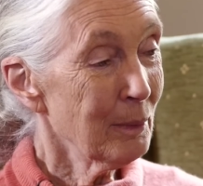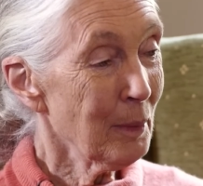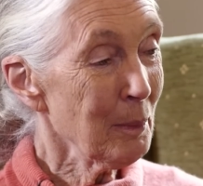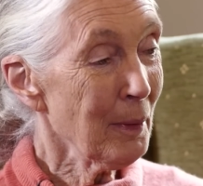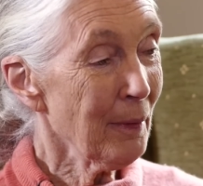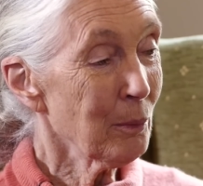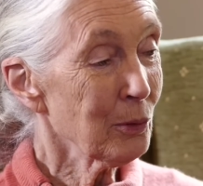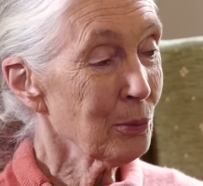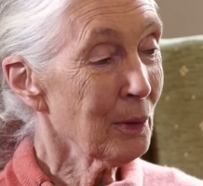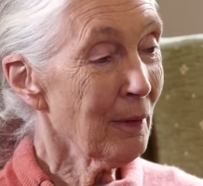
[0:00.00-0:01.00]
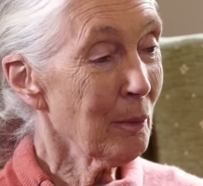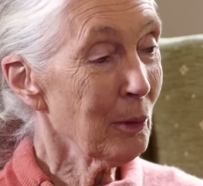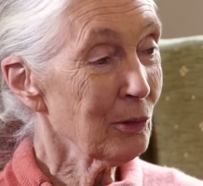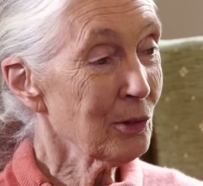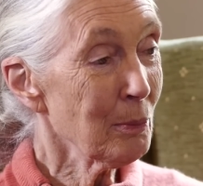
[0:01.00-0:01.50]
My mother was one of the
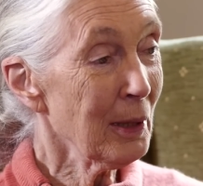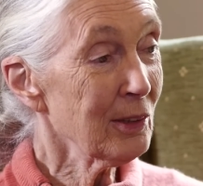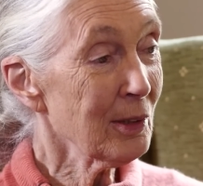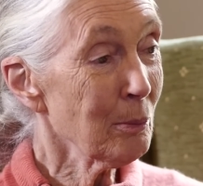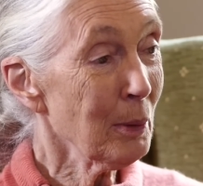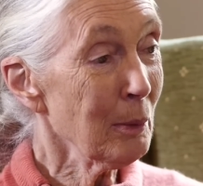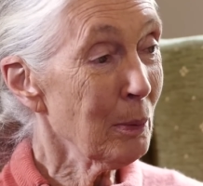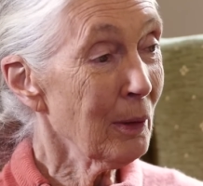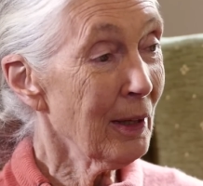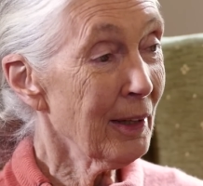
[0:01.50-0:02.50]
most amazing people.